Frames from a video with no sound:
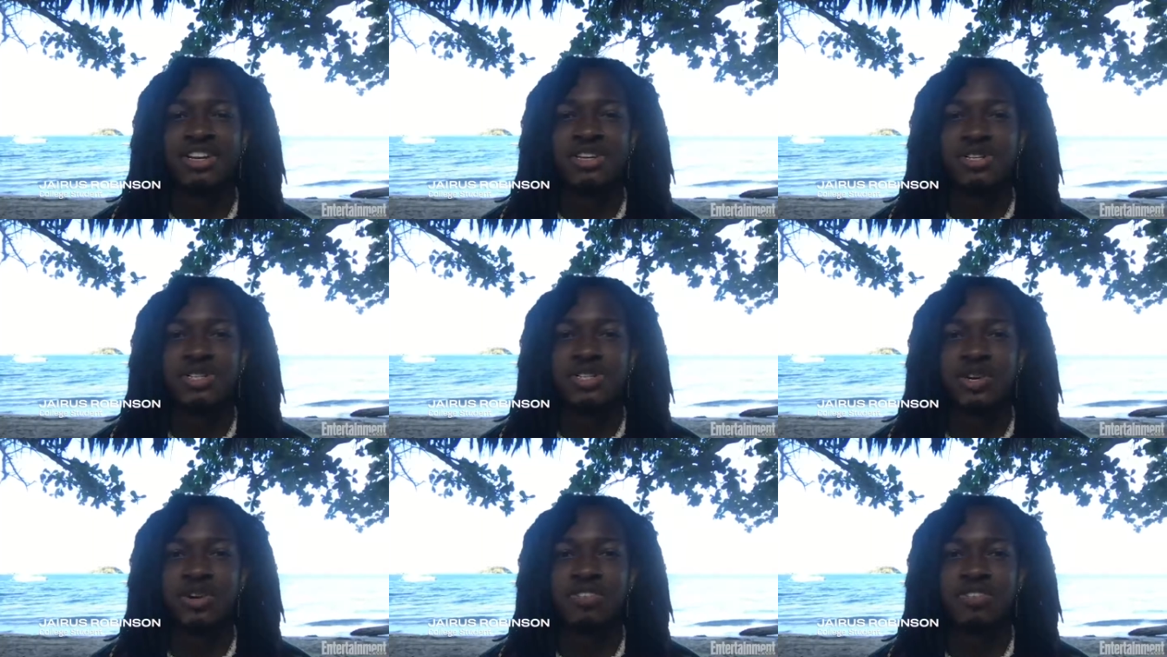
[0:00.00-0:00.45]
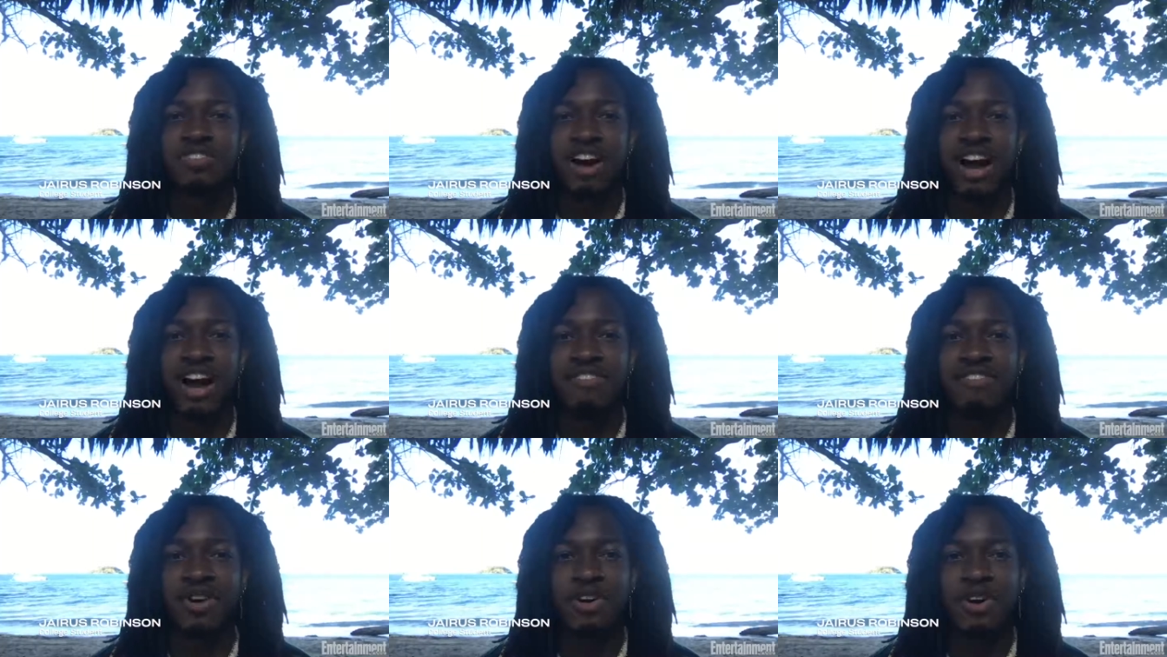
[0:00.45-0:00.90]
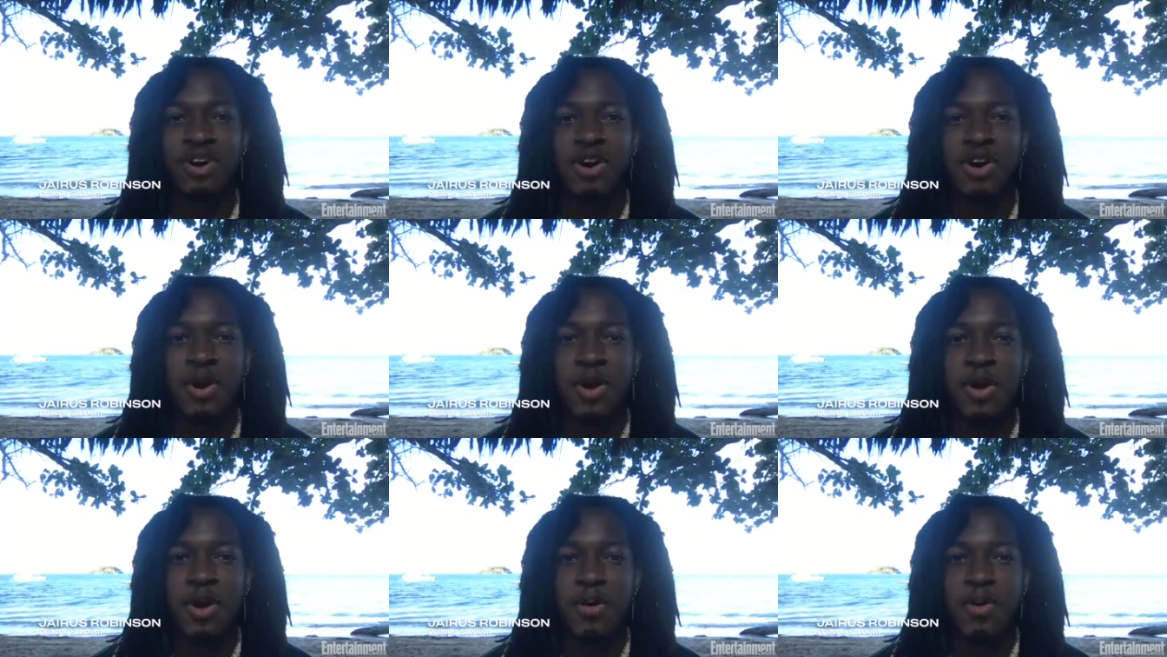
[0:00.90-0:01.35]

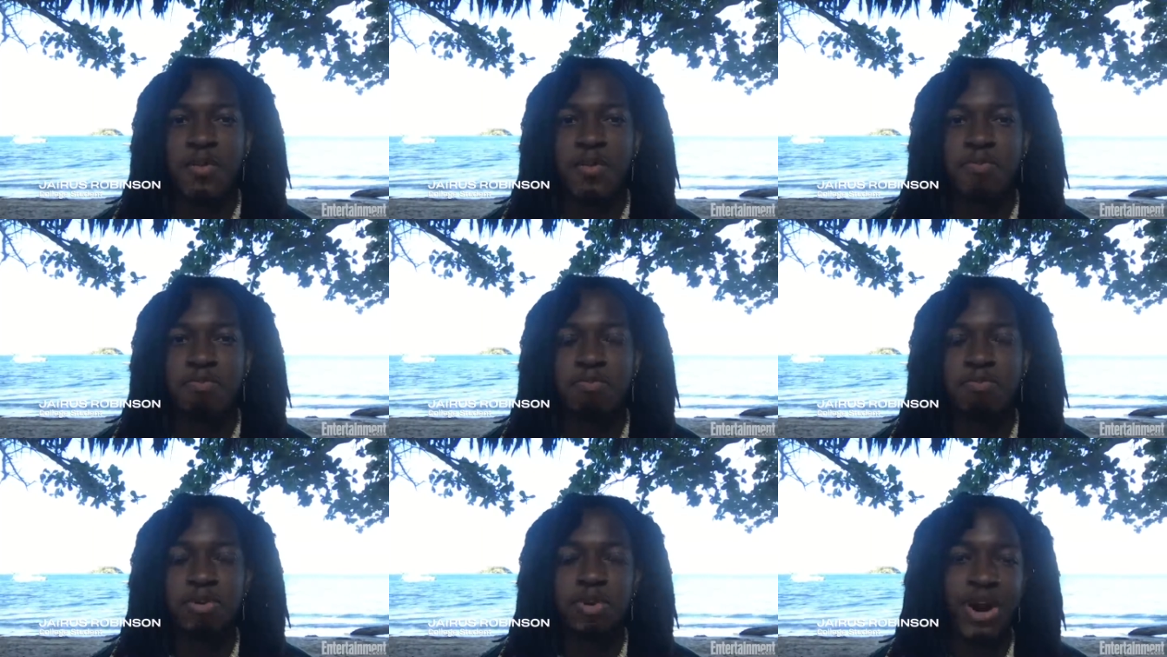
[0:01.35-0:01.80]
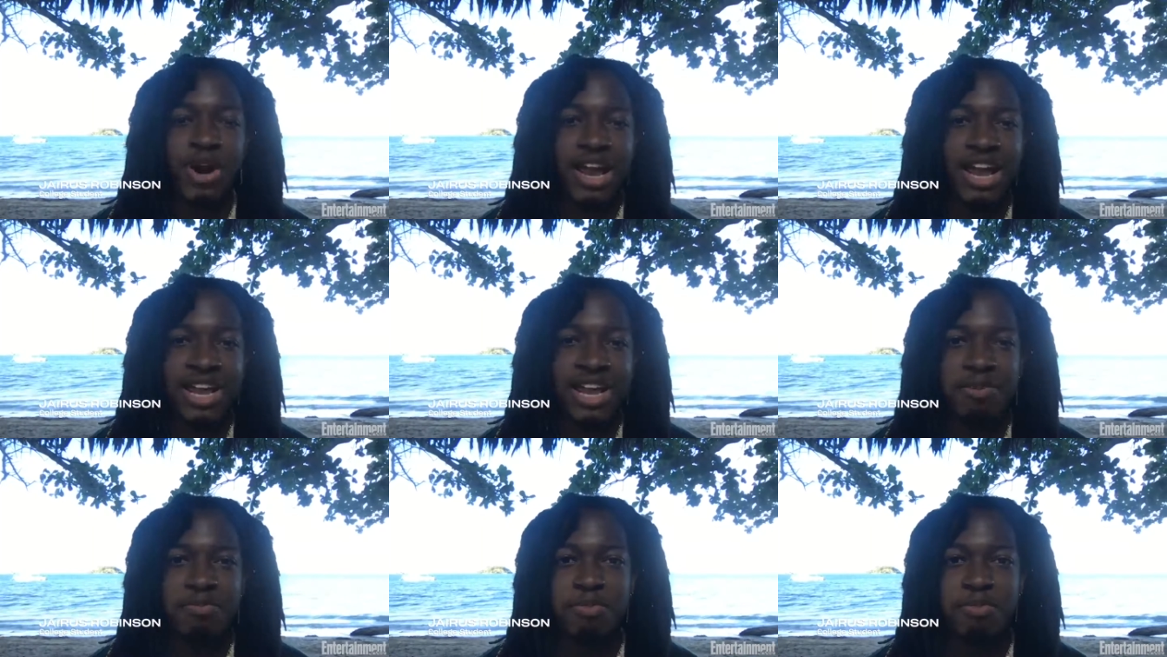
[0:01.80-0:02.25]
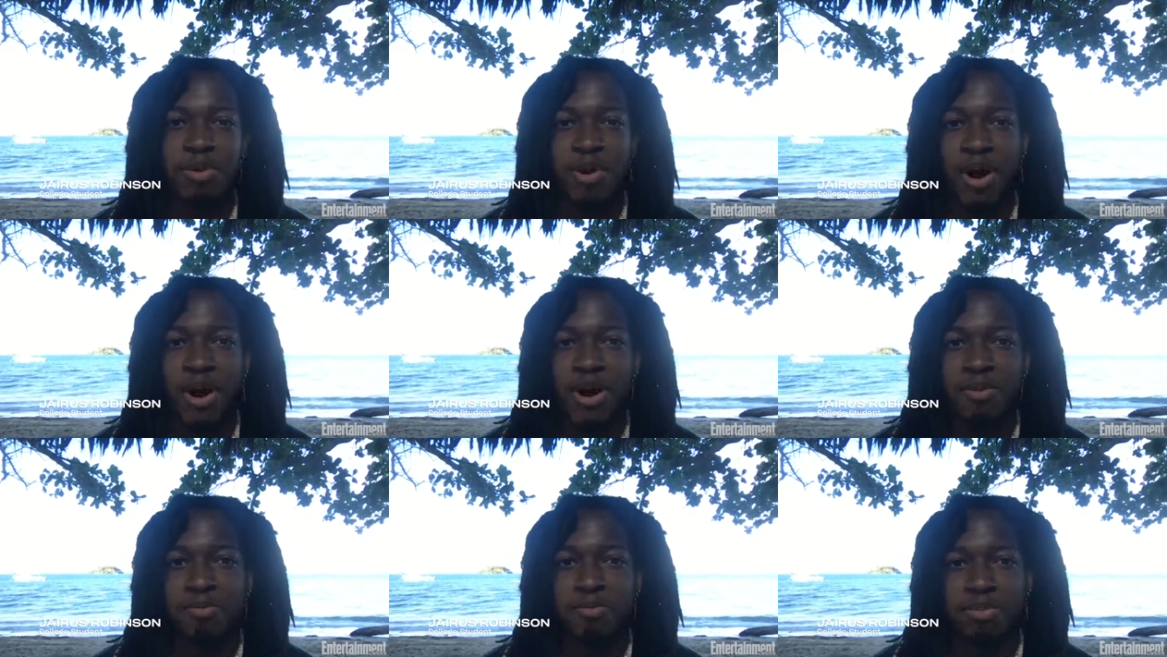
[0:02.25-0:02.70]
survivor brain
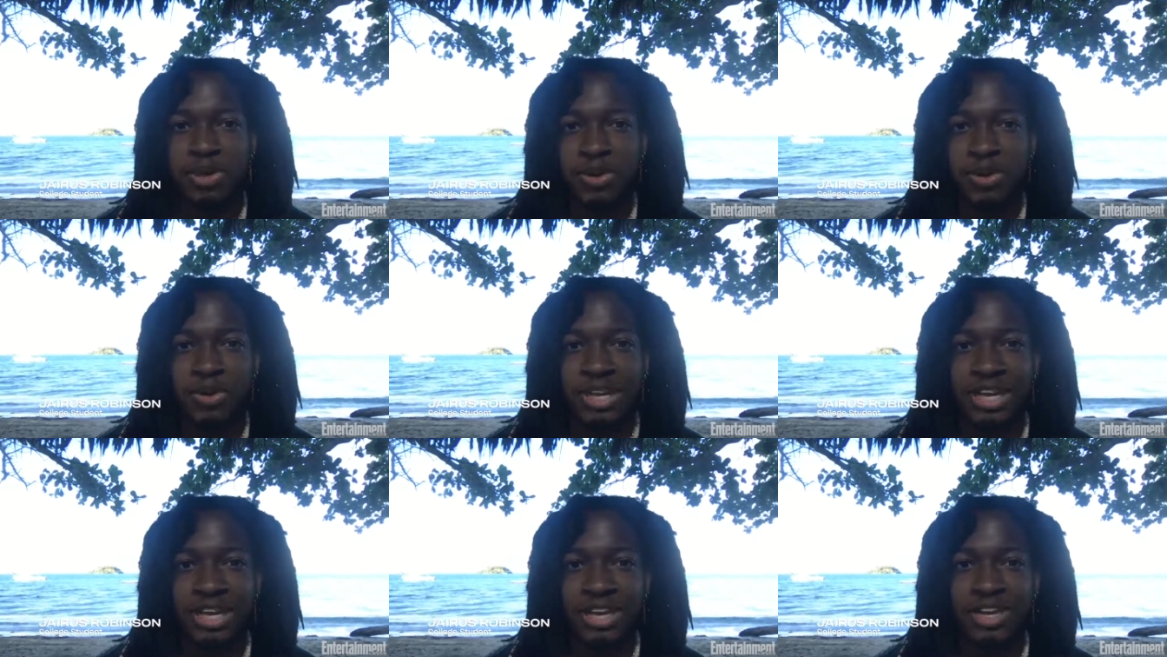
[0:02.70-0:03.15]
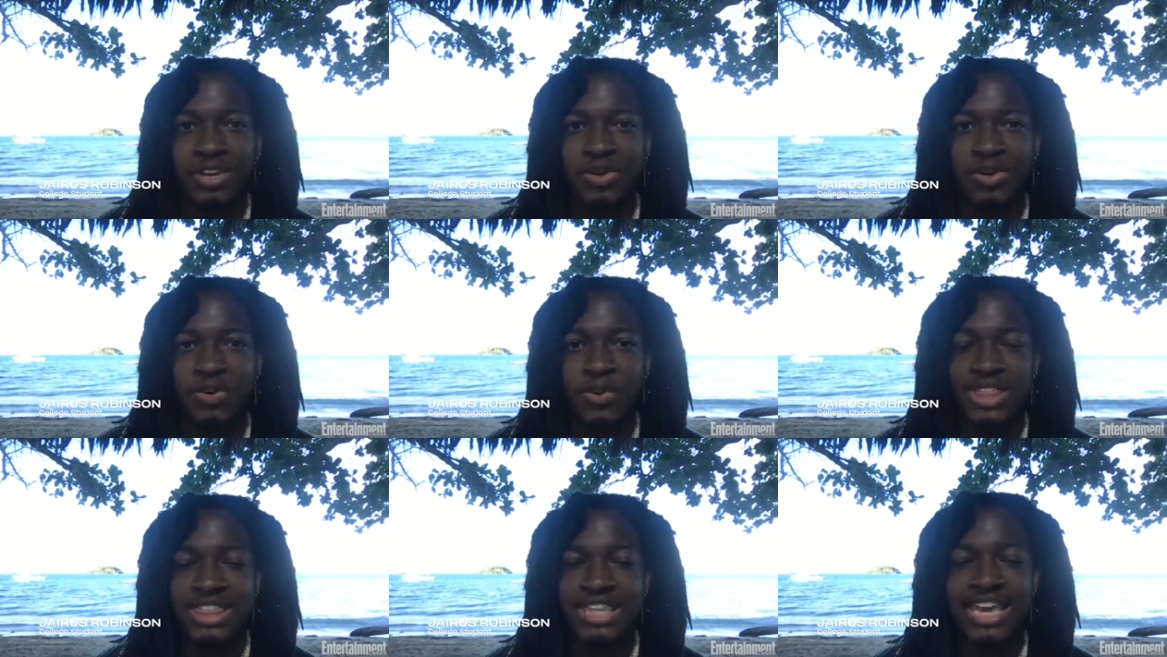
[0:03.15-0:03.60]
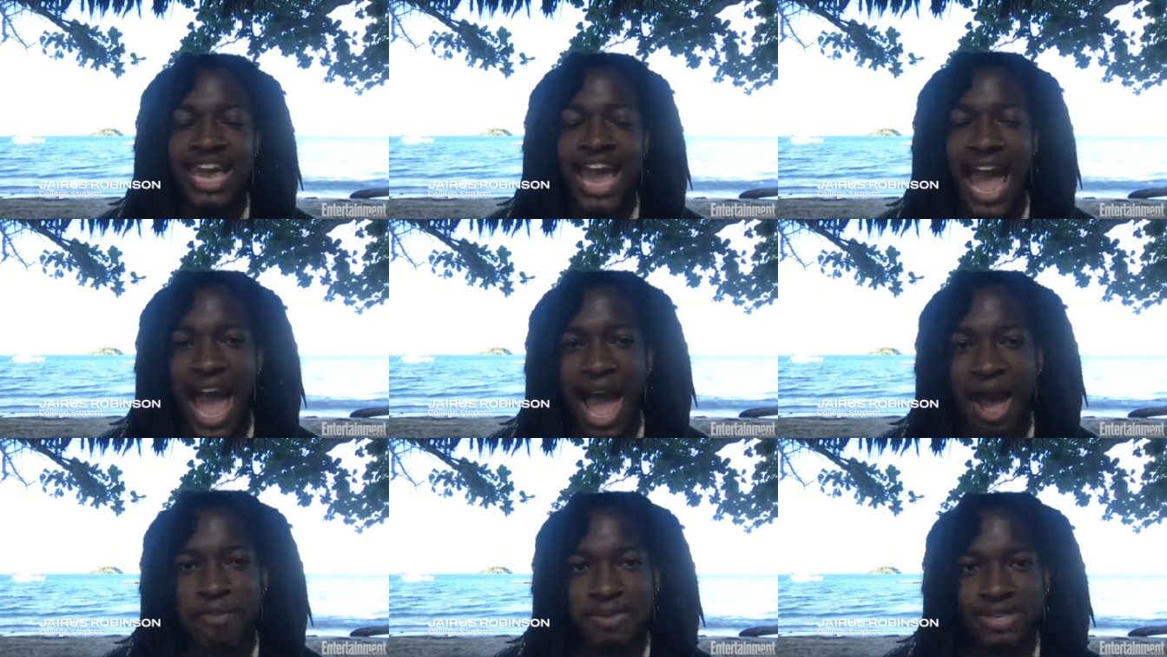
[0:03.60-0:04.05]
brawn beauty with
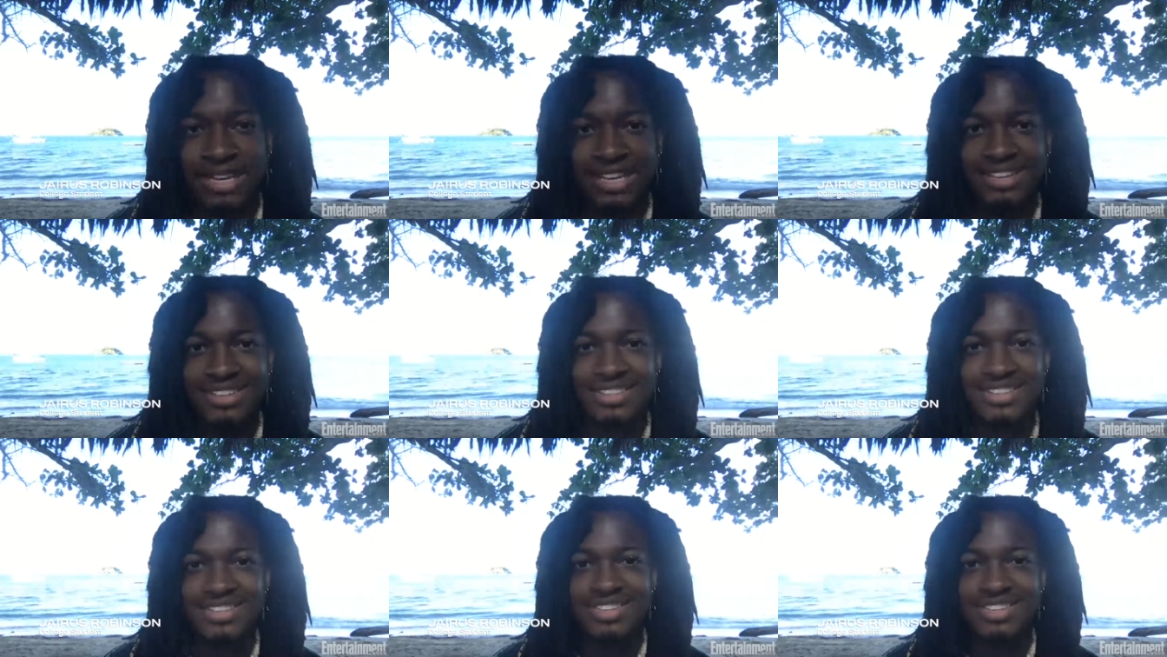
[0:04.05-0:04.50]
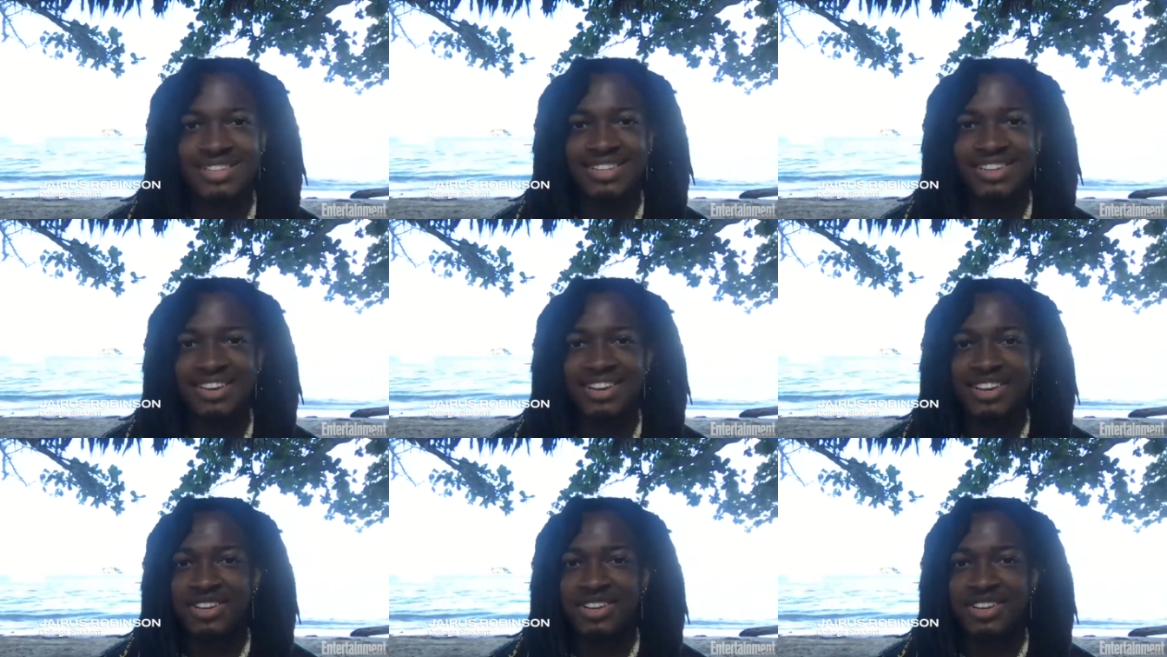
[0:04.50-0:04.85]
captains